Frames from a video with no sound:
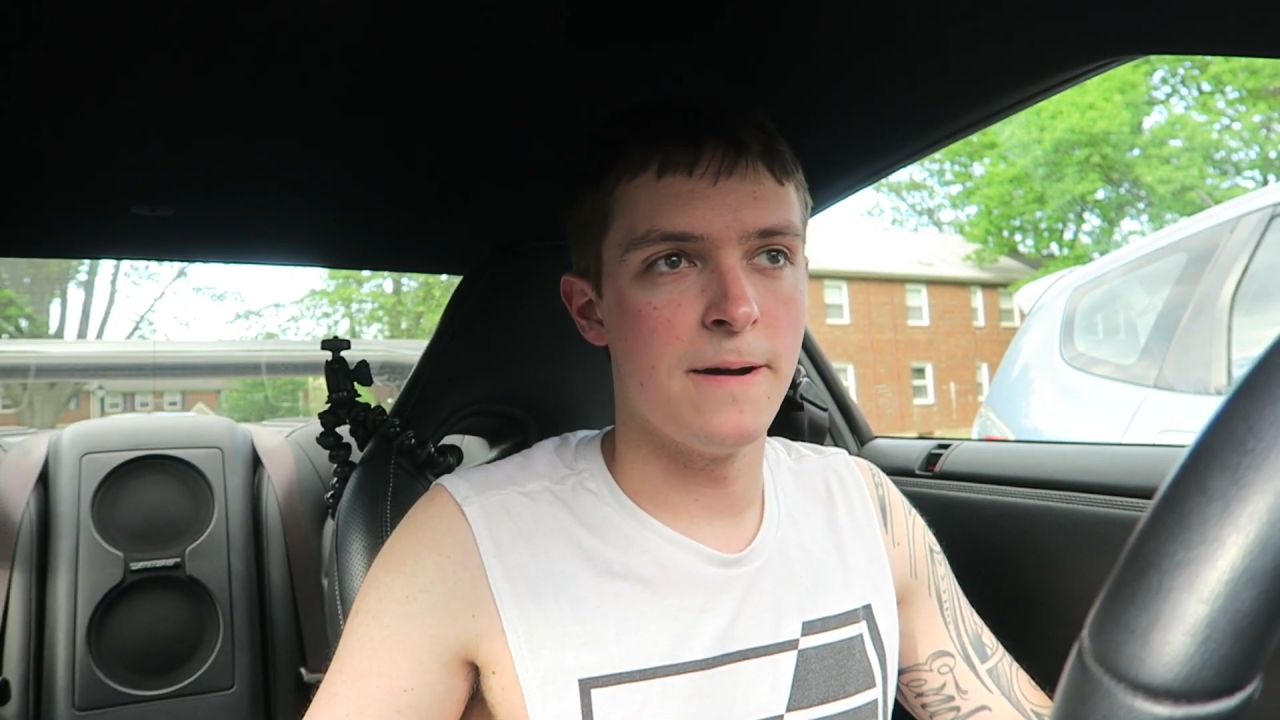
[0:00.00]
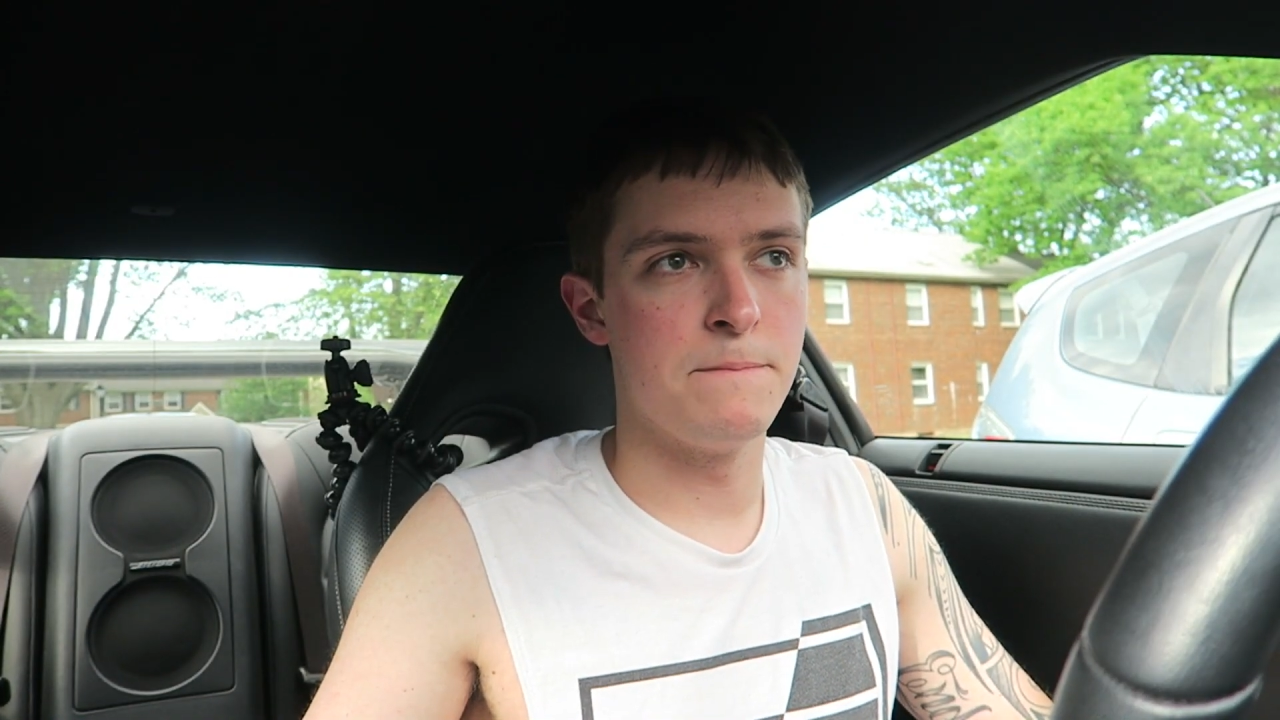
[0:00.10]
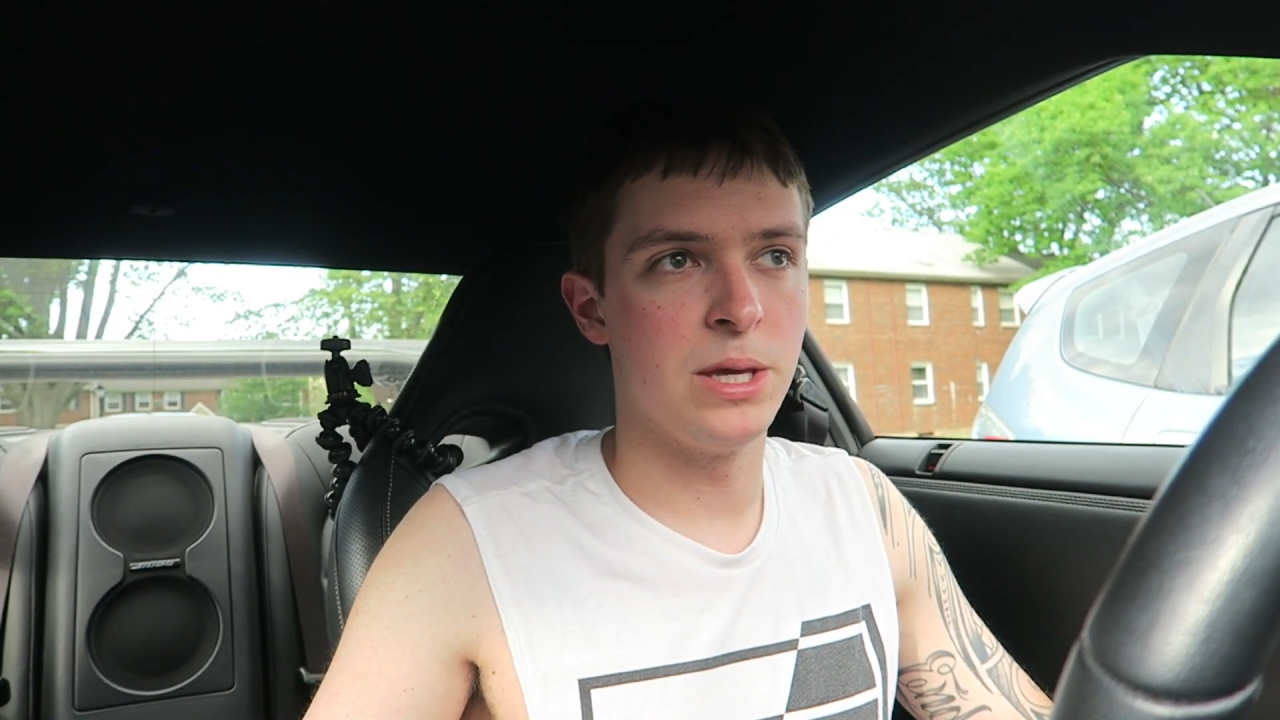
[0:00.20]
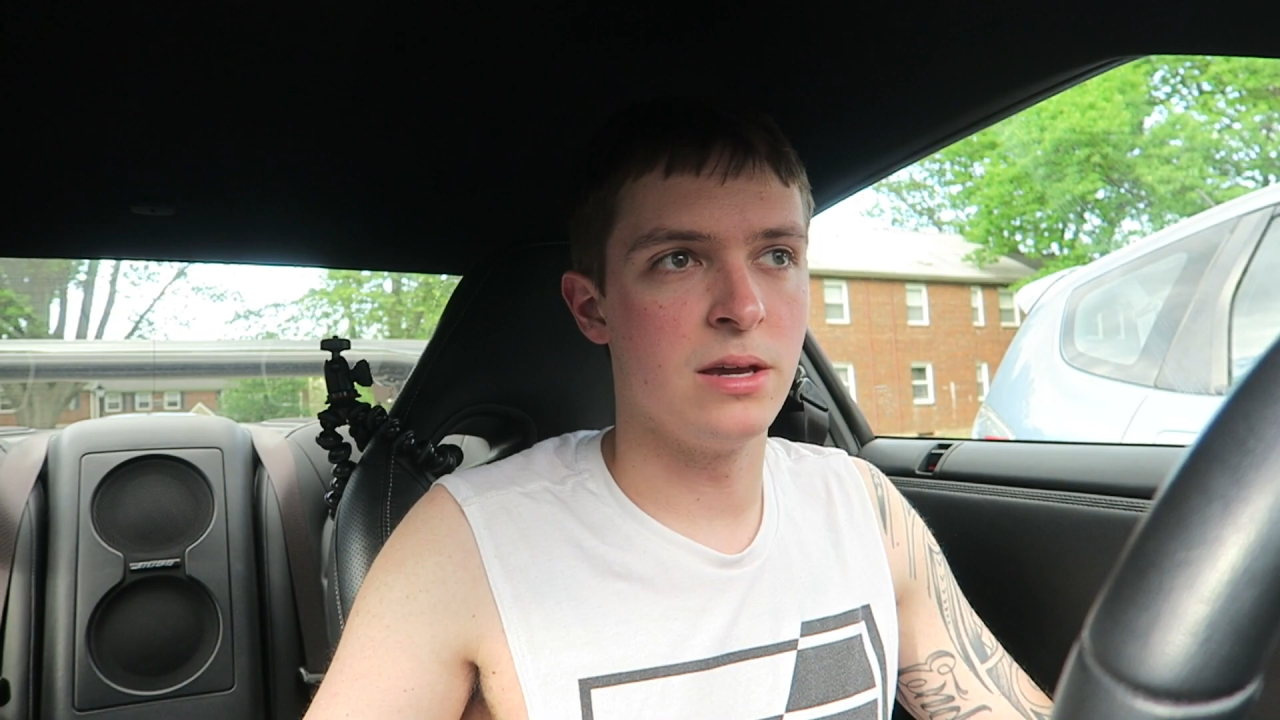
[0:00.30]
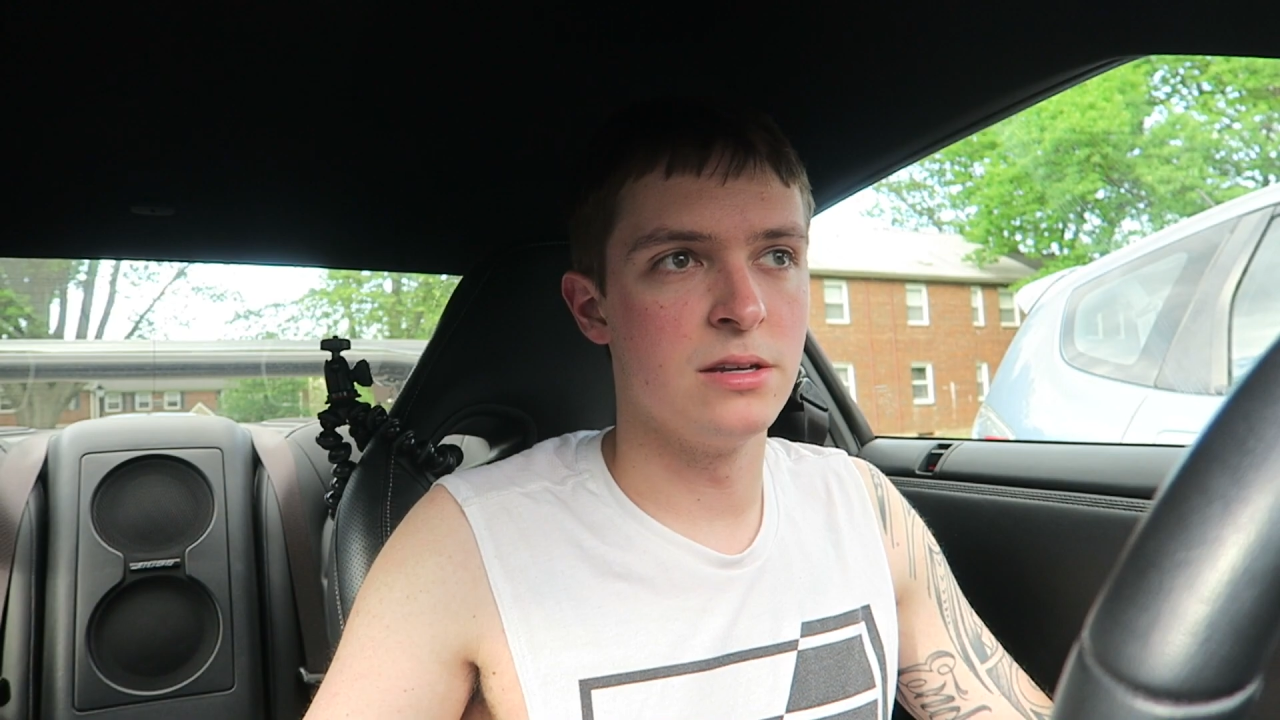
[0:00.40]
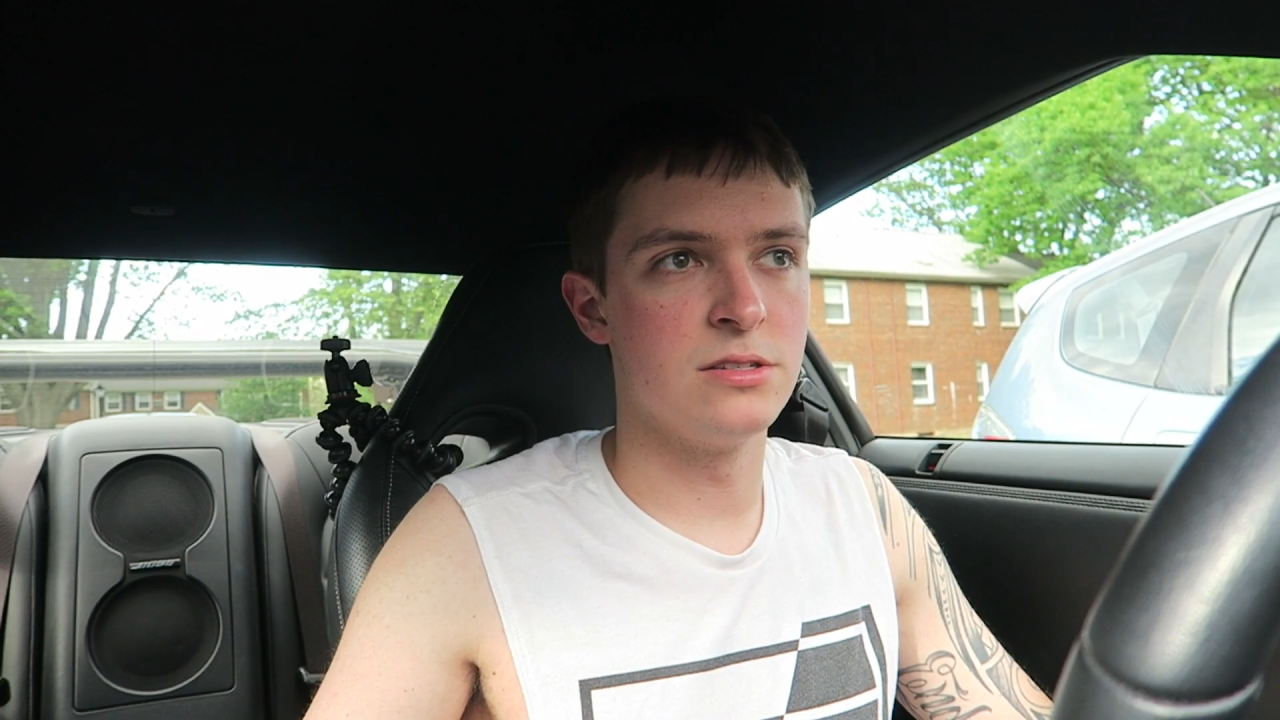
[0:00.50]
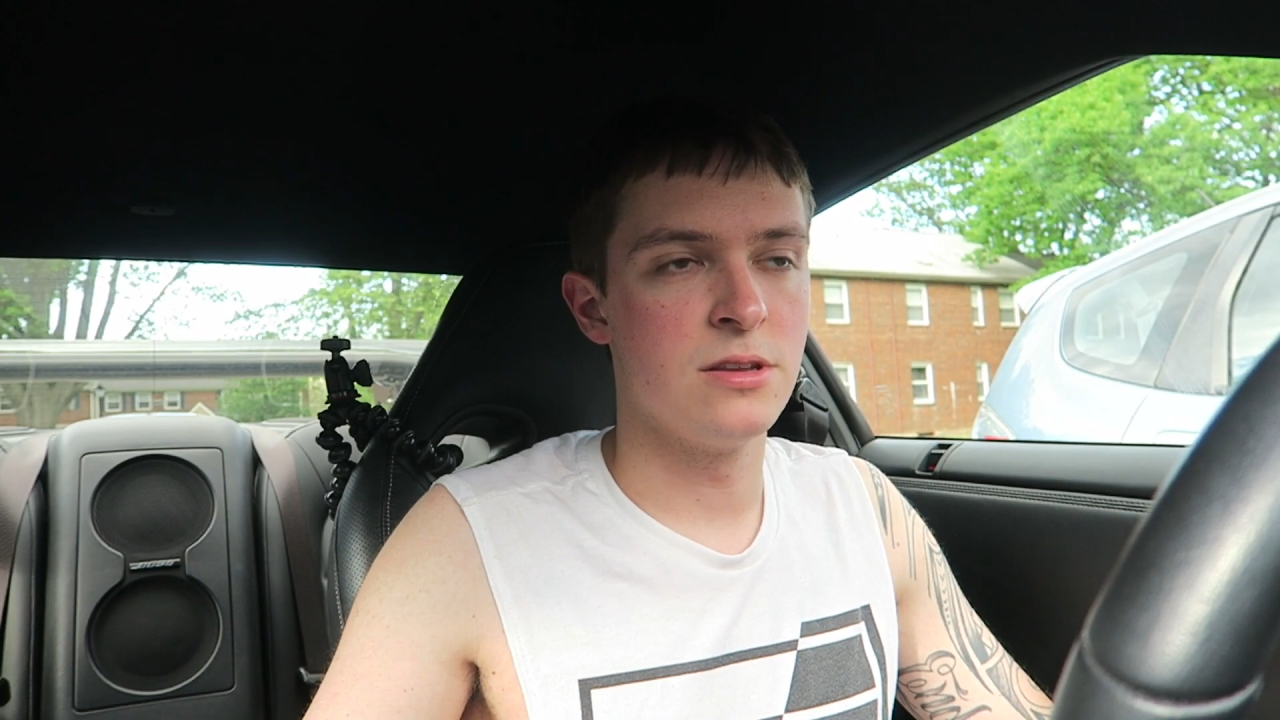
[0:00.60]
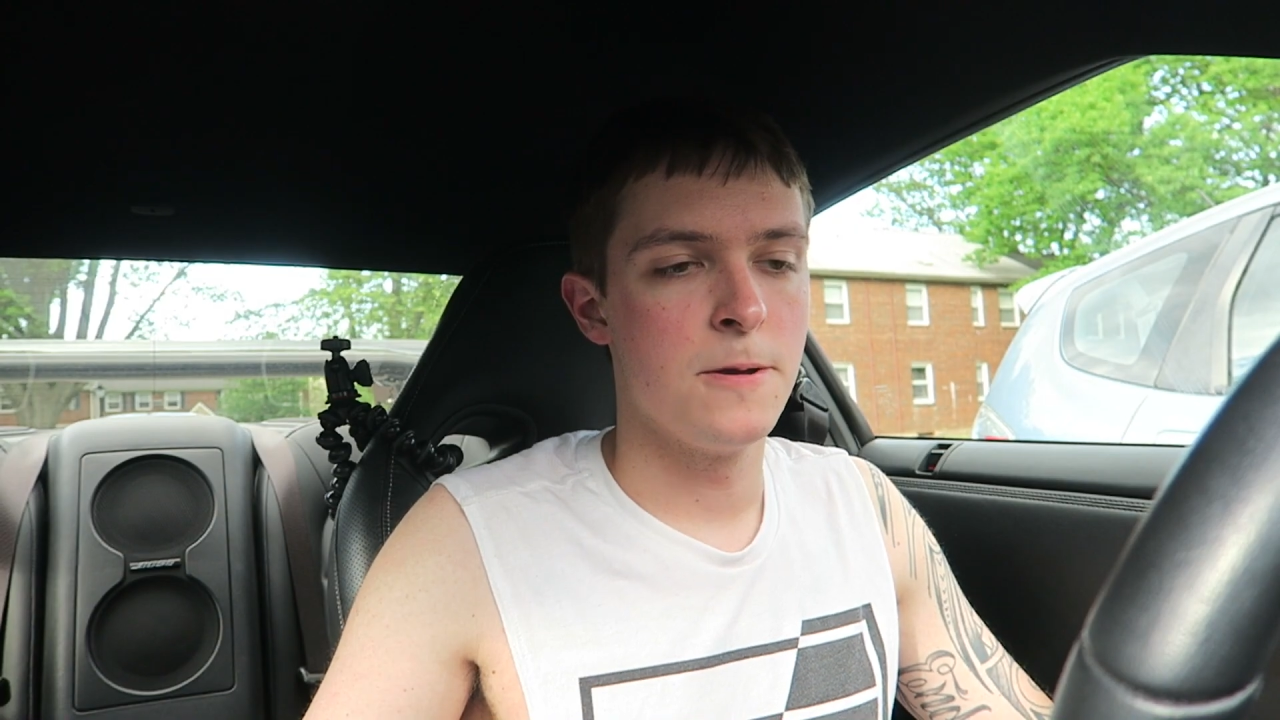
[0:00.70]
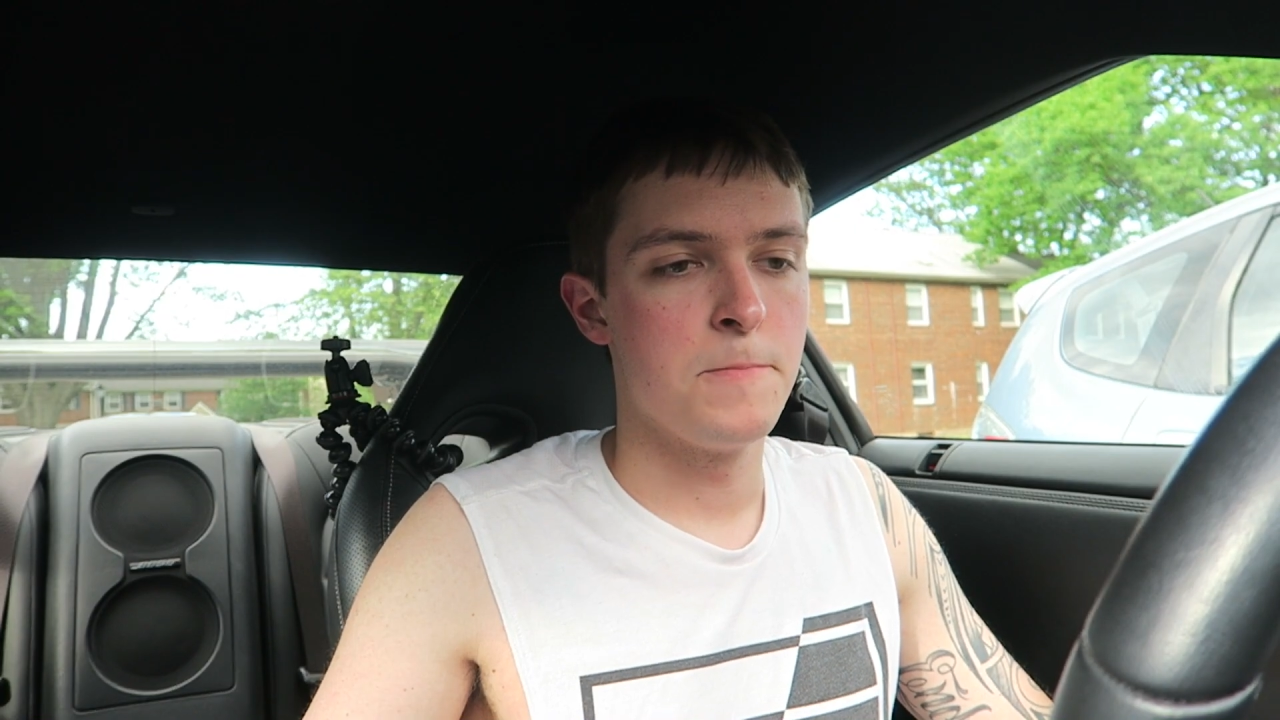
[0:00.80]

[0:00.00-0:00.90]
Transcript: because